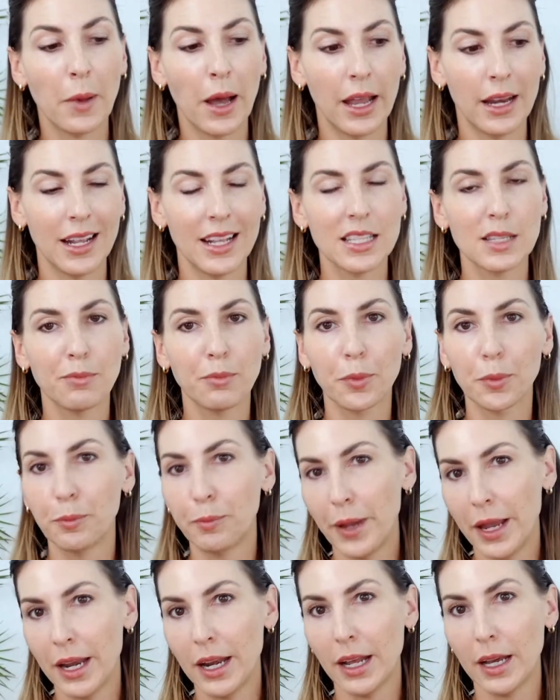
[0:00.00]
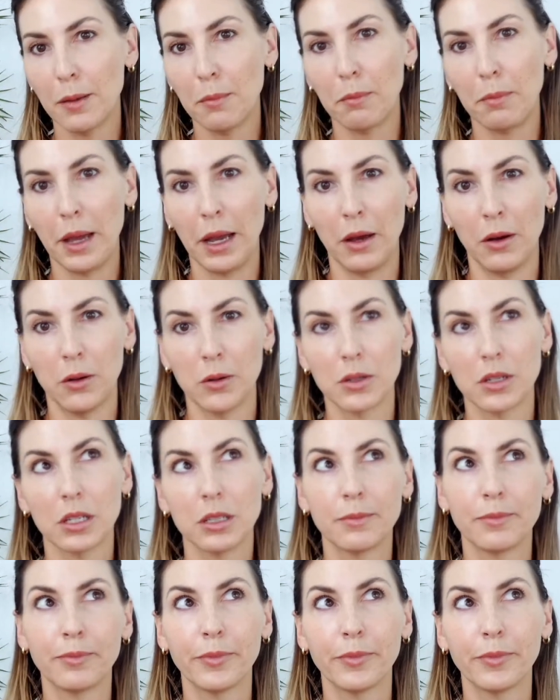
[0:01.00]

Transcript: but it's been about,